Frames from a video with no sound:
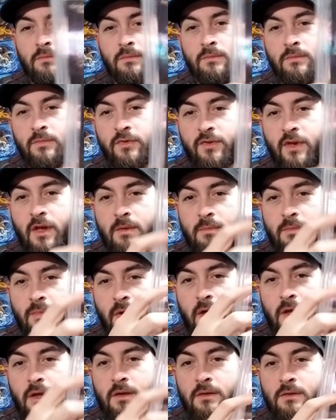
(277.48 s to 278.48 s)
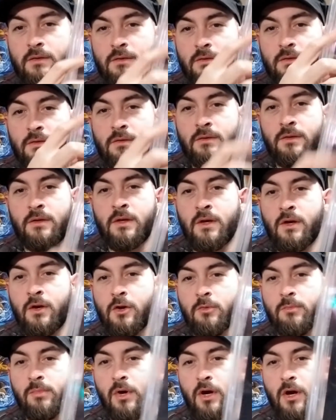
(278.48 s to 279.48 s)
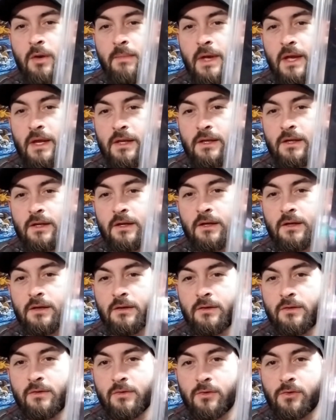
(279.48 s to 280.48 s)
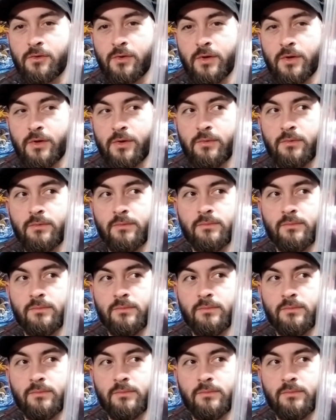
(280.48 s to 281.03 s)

signed by Obar back here, the Crow.